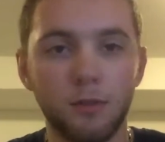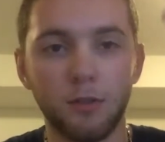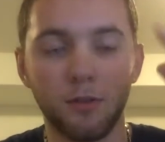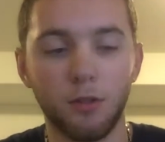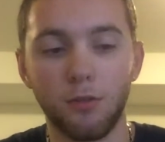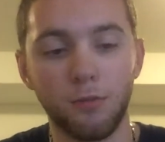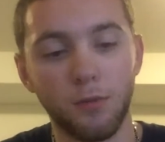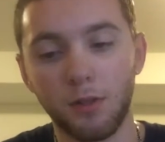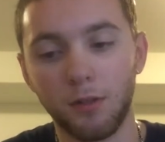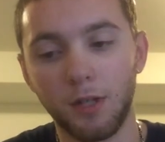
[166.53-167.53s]
You'll know
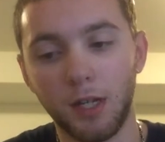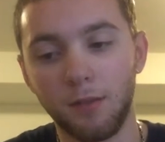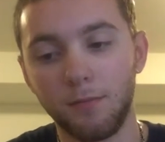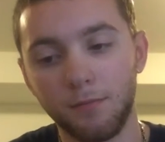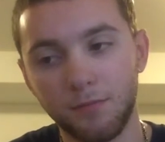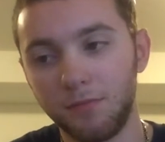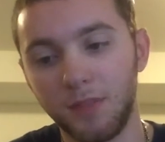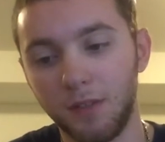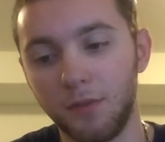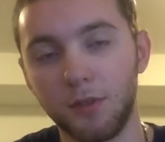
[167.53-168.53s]
whether or not
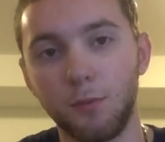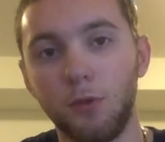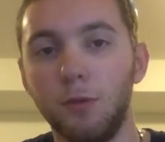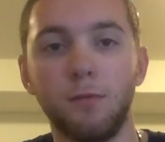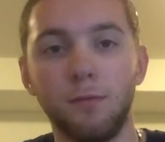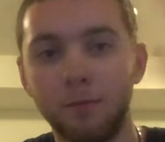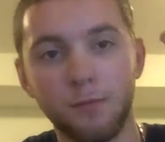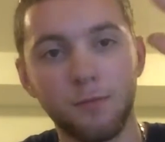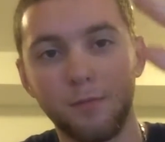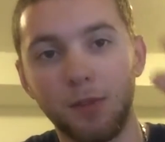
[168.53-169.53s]
if there's more
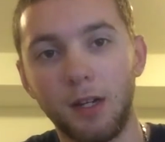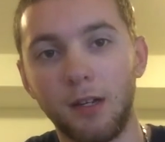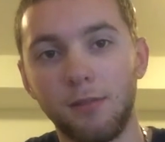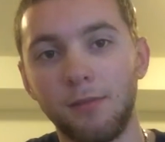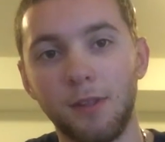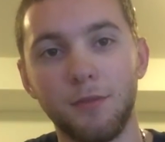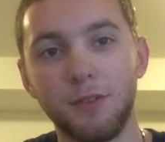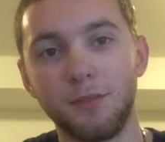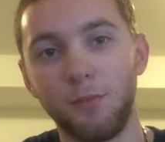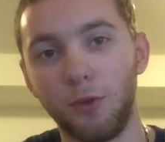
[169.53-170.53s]
by if
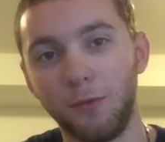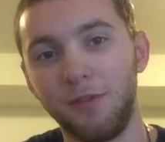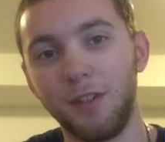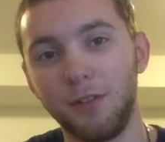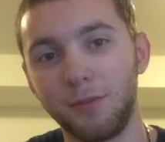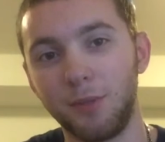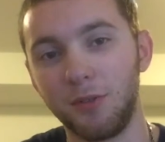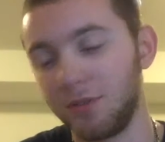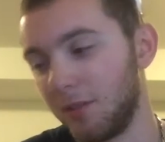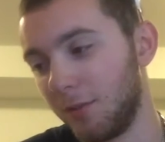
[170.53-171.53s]
there's more videos
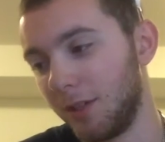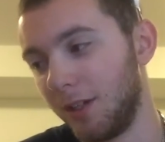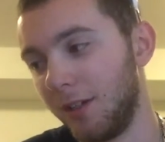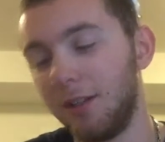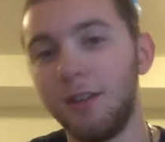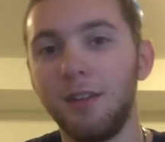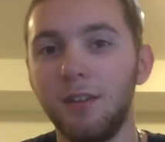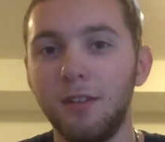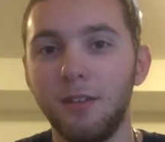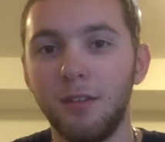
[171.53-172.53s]
posted or whatnot.
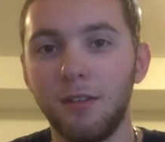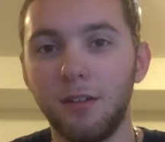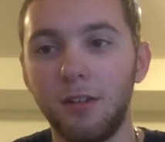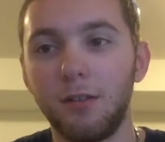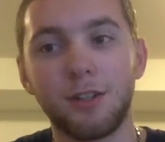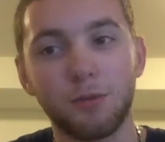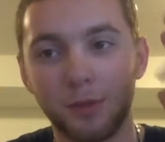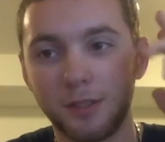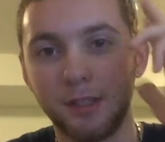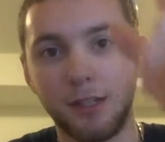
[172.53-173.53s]
Alright, I just
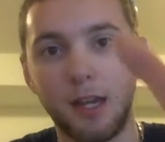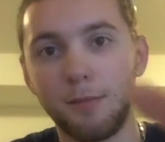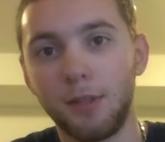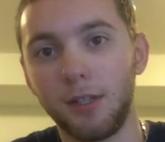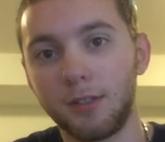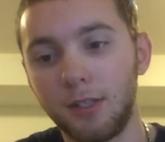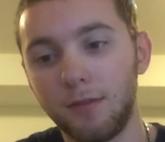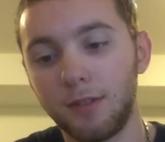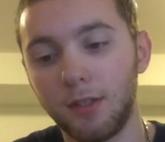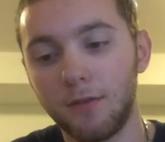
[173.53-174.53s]
want to say happy
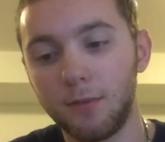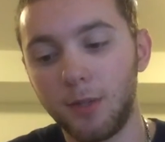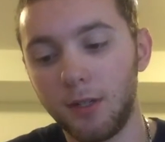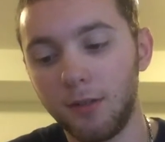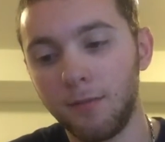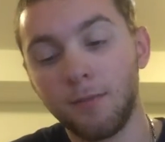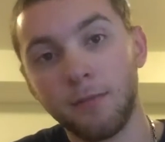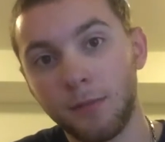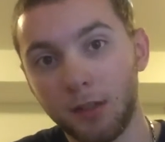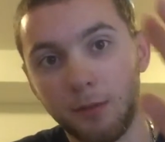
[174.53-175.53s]
Thanksgiving to everybody
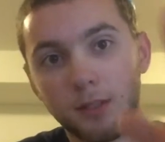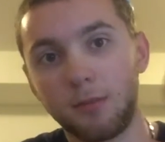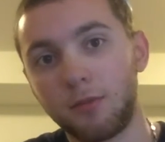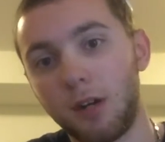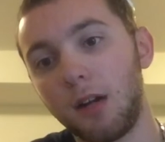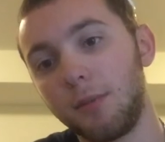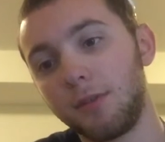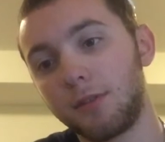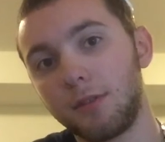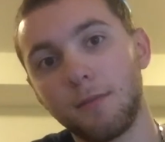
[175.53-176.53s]
for my
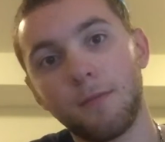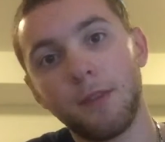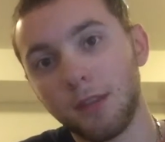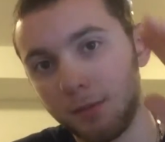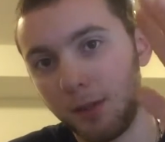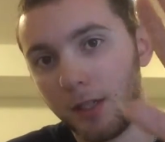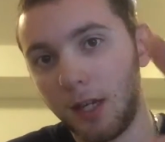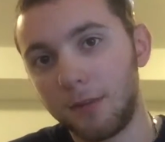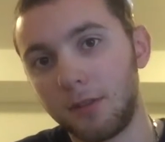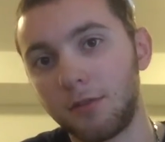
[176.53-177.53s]
subscribers, to my
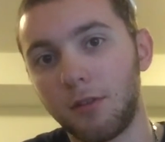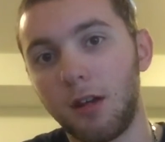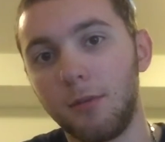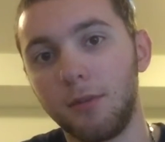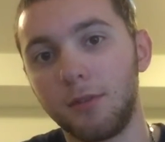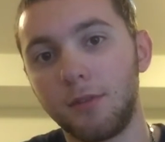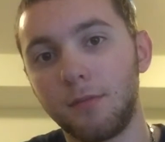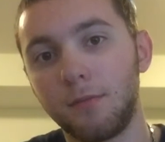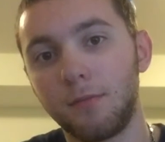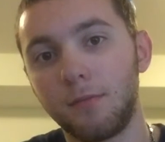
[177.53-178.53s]
non-subscribers,
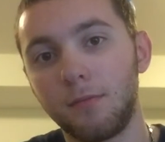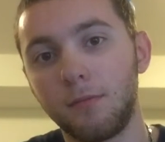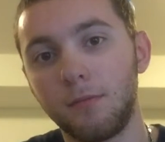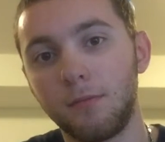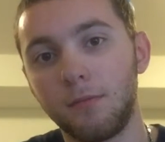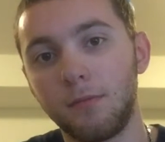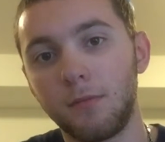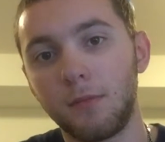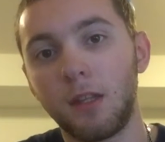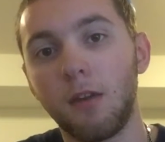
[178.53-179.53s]

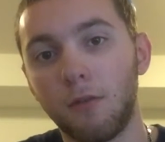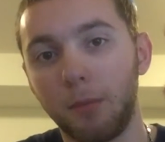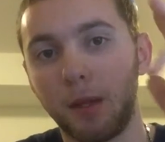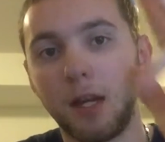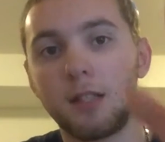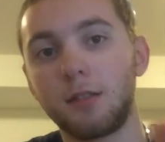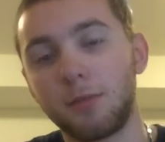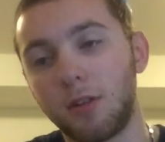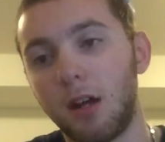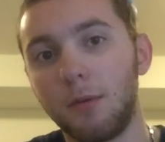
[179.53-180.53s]
for my
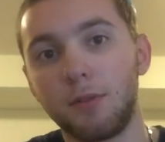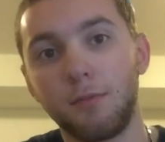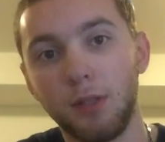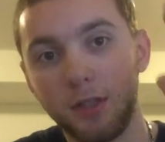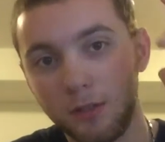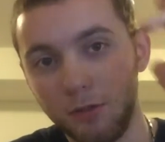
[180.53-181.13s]
non-subscribers, please